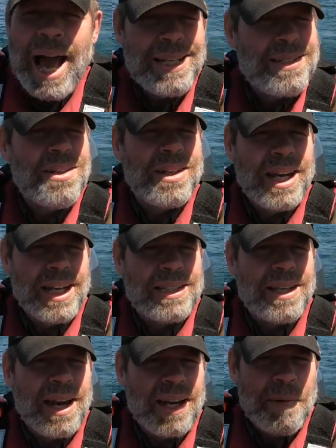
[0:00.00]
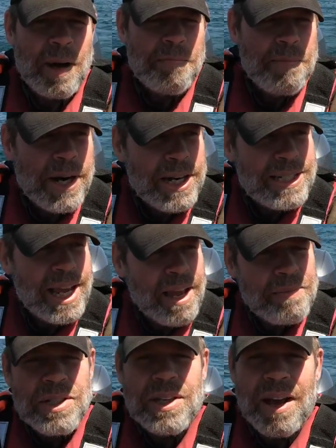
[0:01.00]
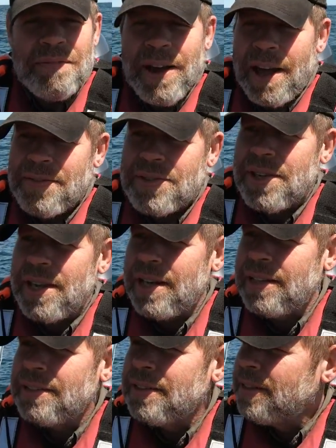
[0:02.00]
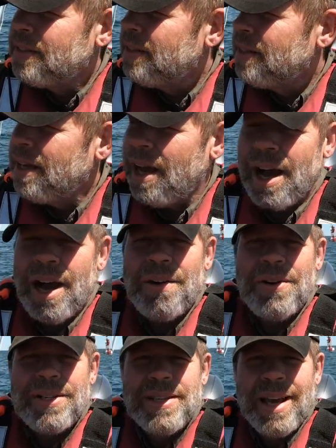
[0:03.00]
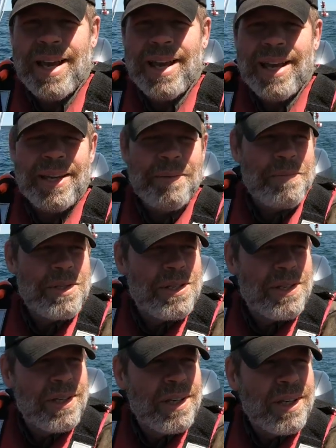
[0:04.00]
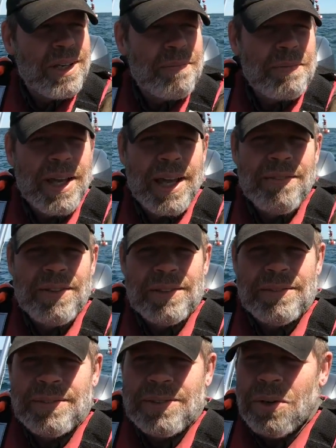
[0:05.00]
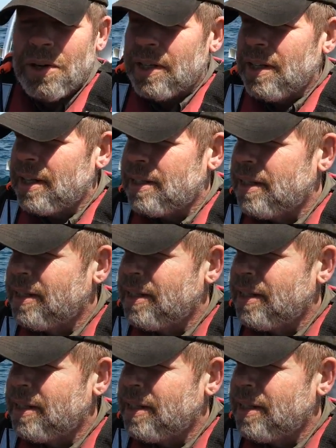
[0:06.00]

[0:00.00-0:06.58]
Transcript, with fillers: I still get excited about maritime stuff I've seen a hundred times. I'm kind of a dork like